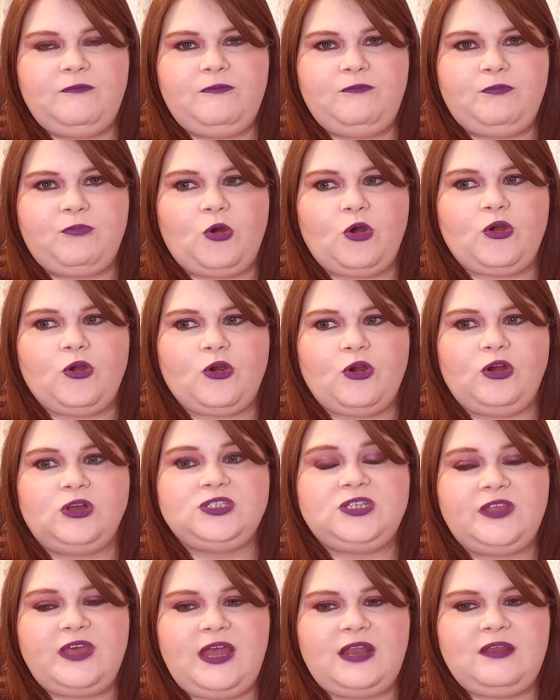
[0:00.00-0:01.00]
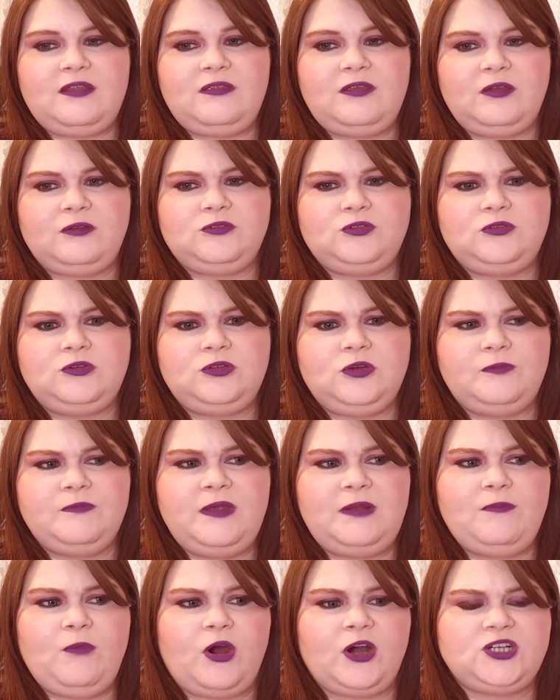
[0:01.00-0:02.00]
Broken Girl until
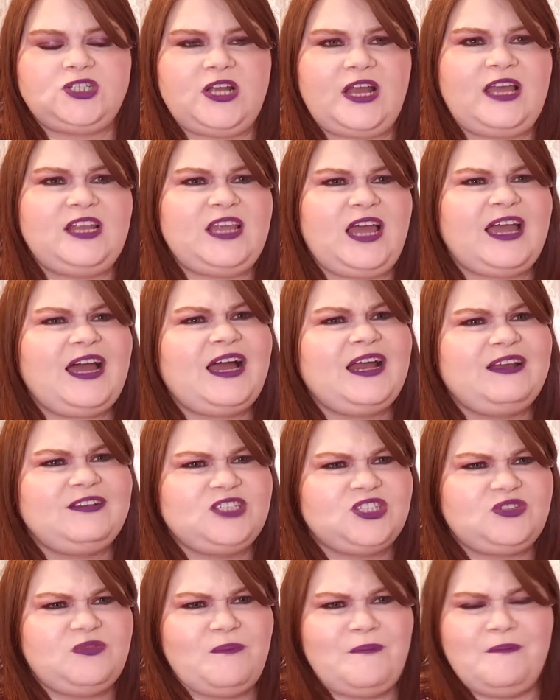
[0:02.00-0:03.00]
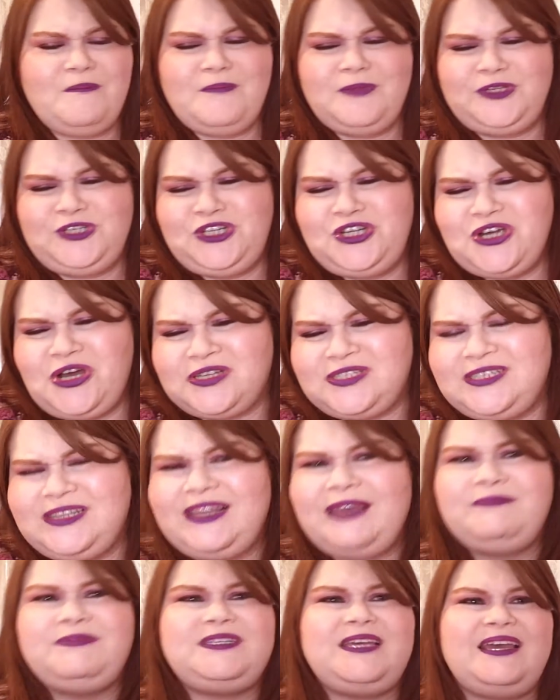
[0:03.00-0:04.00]
mid-March, and I kind of just
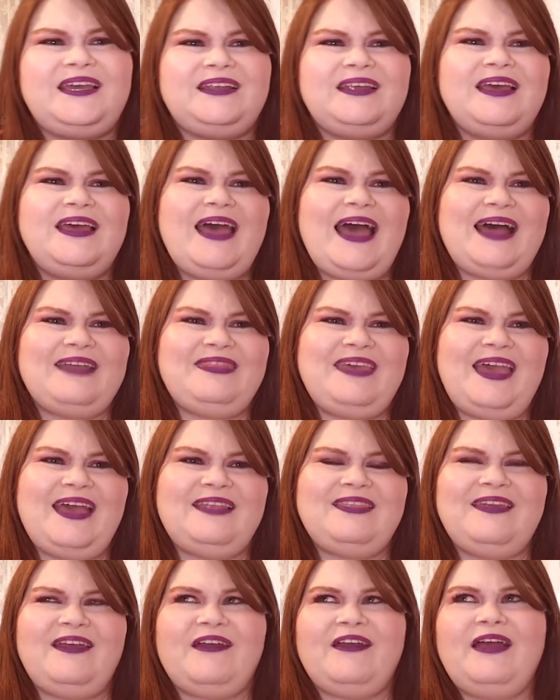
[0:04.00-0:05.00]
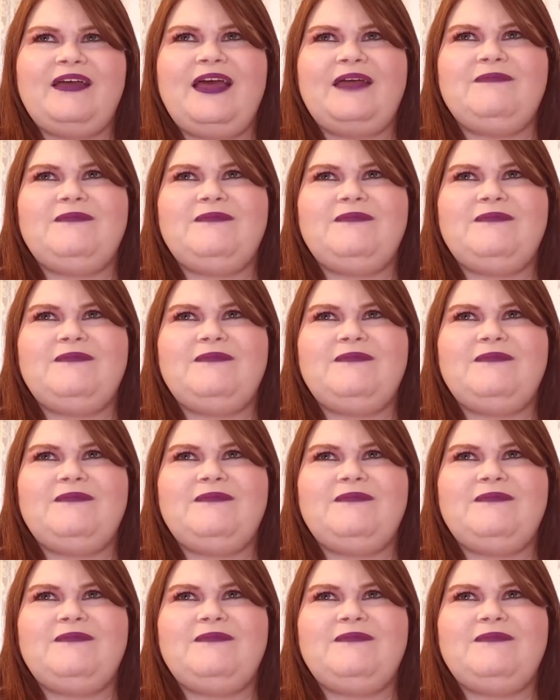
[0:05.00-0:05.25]
limped in at the end there.